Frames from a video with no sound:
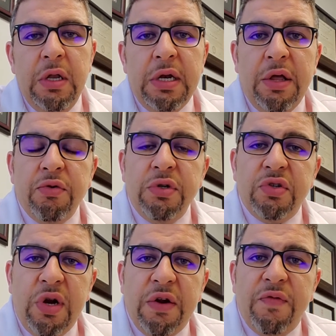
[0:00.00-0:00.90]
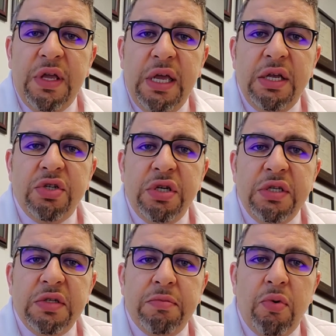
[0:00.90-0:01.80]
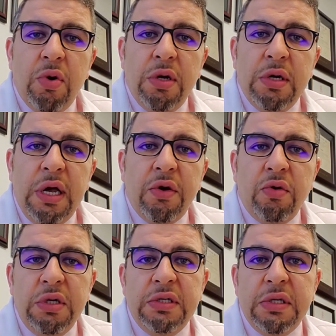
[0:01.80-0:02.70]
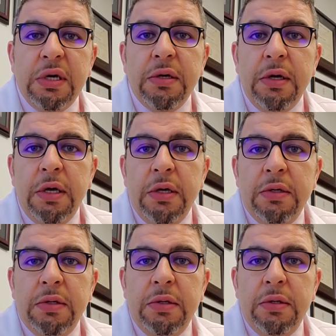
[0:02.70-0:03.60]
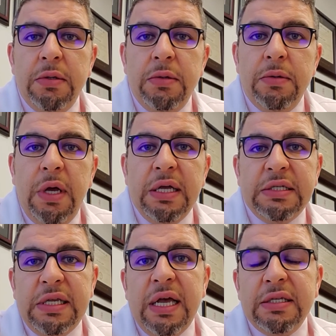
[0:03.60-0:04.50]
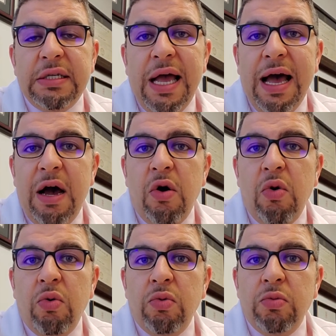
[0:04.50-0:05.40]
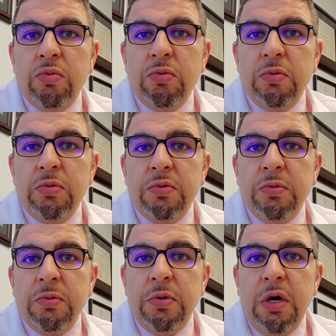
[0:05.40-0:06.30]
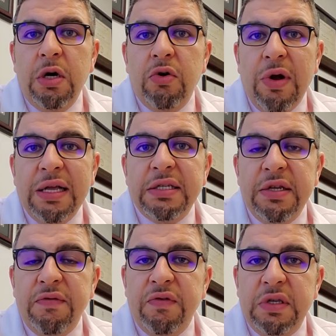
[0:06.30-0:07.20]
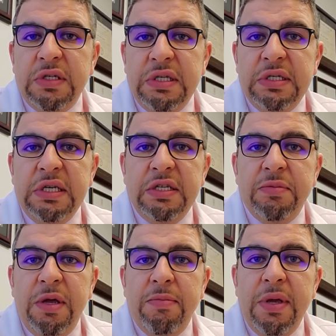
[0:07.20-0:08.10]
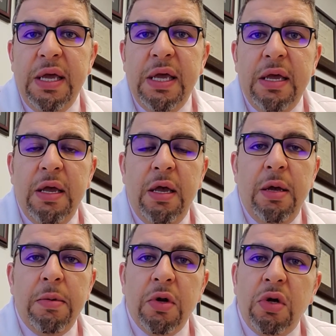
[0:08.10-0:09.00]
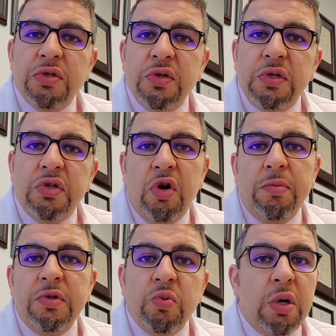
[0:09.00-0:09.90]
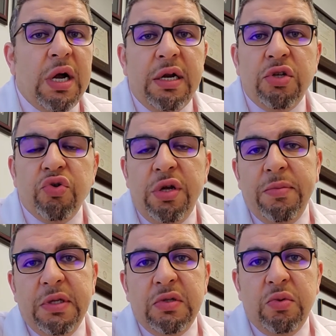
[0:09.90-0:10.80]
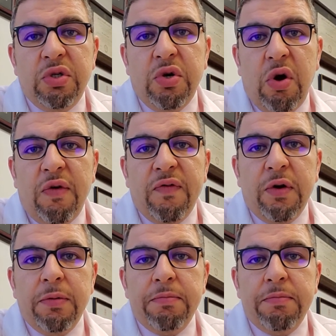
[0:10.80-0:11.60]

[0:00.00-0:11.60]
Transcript: Now, the risk stratification is important not only to assess how aggressive this disease may be, but also determines what kind of treatments we should offer.